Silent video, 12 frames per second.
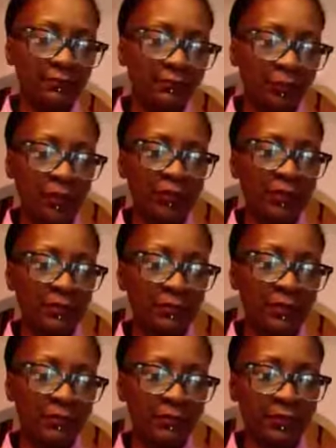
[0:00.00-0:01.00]
where you can
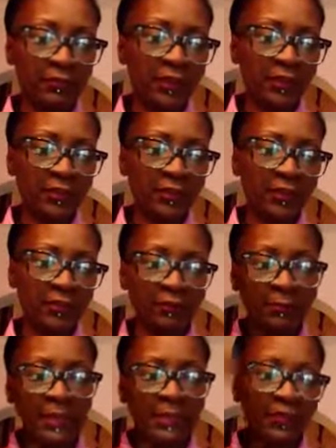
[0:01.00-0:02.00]
be able to crunch it or
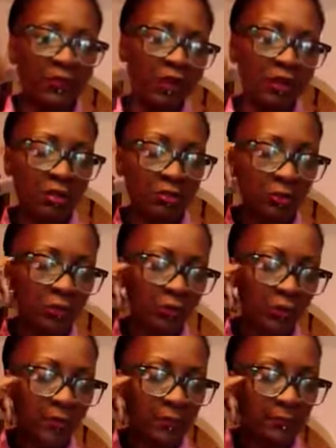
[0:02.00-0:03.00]
make it tall or
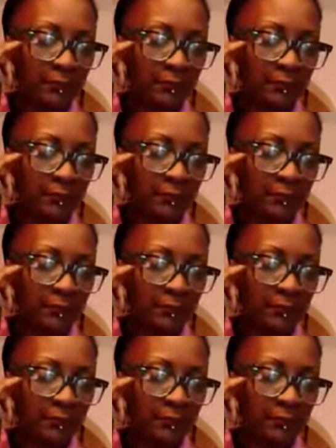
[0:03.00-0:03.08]
short.